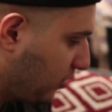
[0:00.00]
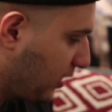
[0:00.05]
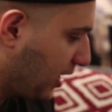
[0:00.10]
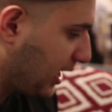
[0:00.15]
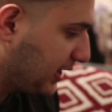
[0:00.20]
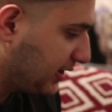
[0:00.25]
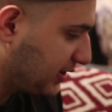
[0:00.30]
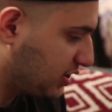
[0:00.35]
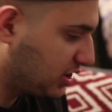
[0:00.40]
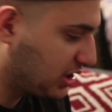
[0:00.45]

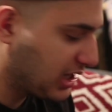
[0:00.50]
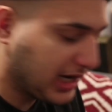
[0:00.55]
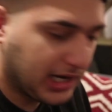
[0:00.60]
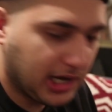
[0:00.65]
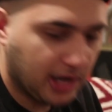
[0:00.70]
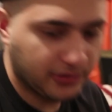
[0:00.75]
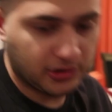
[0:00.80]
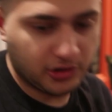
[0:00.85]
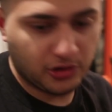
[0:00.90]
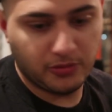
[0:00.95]
guys check
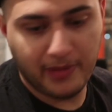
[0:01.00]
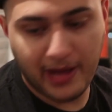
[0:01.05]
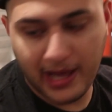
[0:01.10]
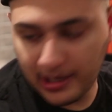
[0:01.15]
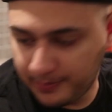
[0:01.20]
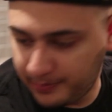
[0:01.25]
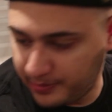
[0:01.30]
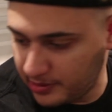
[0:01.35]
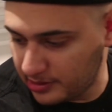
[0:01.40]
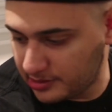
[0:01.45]
out the new
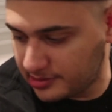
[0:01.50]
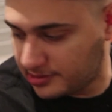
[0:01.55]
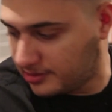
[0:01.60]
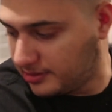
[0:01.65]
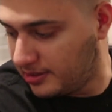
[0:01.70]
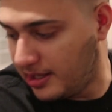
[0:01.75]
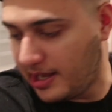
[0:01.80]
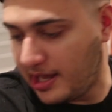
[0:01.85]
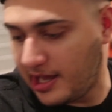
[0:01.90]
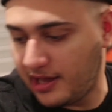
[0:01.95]
MacBooks.
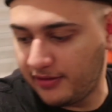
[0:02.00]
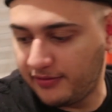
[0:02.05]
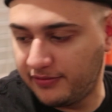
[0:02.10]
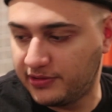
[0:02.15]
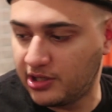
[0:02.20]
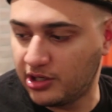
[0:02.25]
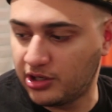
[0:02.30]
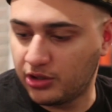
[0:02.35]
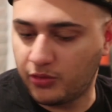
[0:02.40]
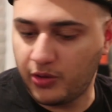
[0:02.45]
They have
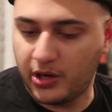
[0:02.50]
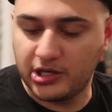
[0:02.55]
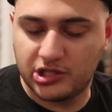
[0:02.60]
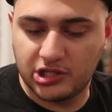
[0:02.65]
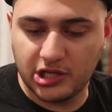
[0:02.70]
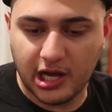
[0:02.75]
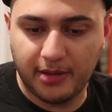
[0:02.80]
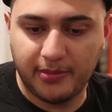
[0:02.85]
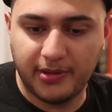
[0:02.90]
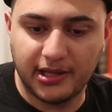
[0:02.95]
done a great
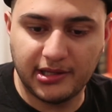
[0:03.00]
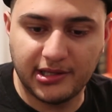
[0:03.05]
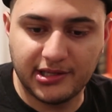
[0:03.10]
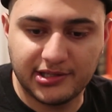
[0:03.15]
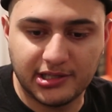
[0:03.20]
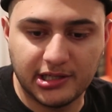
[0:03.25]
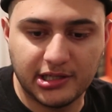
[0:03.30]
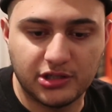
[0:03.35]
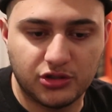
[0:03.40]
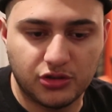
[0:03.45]
job at
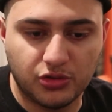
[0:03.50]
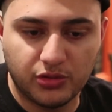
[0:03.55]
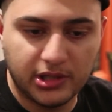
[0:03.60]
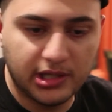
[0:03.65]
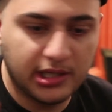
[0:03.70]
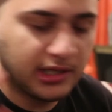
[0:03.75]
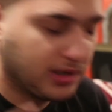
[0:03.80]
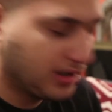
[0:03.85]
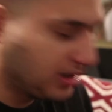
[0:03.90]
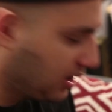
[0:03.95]
listening to
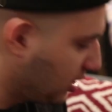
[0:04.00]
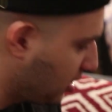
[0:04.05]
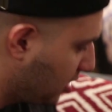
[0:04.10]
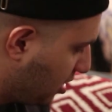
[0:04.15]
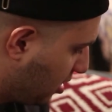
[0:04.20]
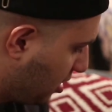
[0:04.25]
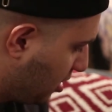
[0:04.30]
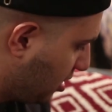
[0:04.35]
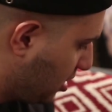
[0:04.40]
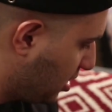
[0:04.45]

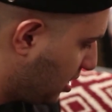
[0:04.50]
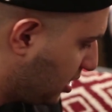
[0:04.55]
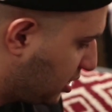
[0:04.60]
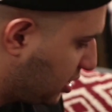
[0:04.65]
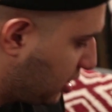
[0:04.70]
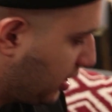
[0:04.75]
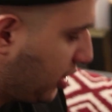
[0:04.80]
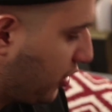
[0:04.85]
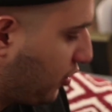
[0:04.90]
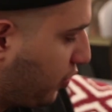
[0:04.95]

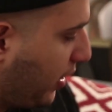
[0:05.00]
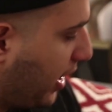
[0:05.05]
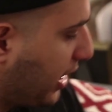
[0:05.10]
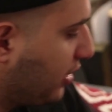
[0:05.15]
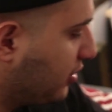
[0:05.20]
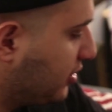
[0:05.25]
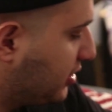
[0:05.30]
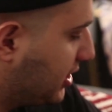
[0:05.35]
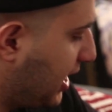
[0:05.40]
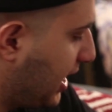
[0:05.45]
the
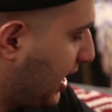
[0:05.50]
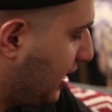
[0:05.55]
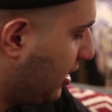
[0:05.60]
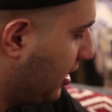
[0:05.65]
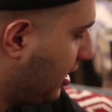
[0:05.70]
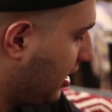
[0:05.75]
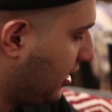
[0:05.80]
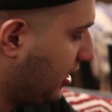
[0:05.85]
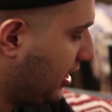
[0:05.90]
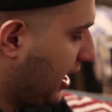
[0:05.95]
creators that
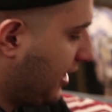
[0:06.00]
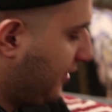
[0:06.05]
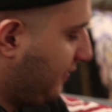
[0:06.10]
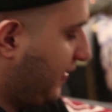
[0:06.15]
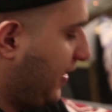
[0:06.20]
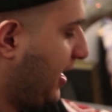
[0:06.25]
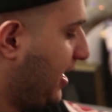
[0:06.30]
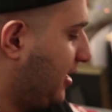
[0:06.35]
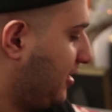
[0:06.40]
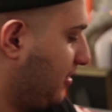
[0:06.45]
have
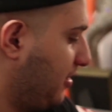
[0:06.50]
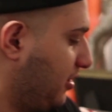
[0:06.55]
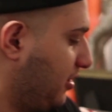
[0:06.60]
had